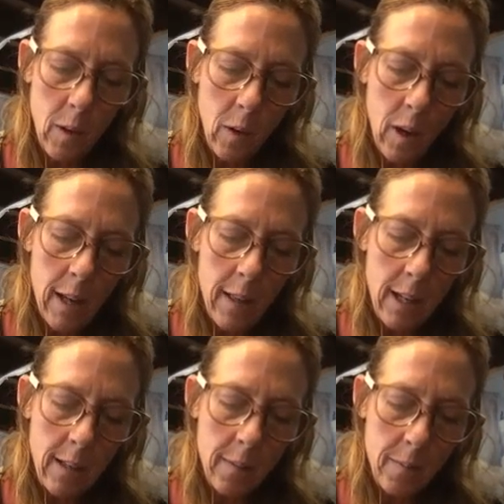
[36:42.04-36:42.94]
I can
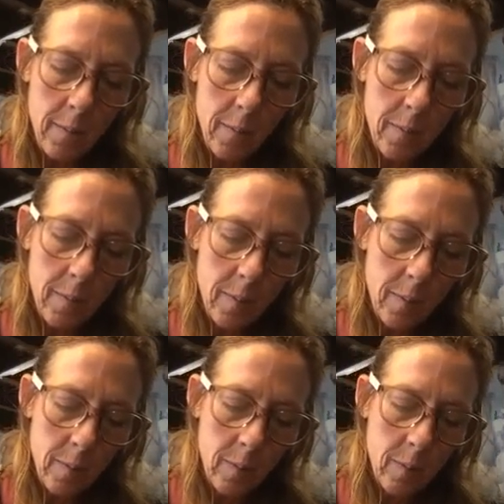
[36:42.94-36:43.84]
finish it.
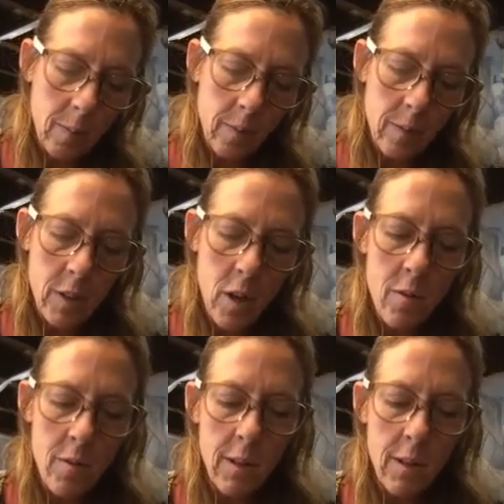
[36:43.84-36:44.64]
Yeah. Well, that's true.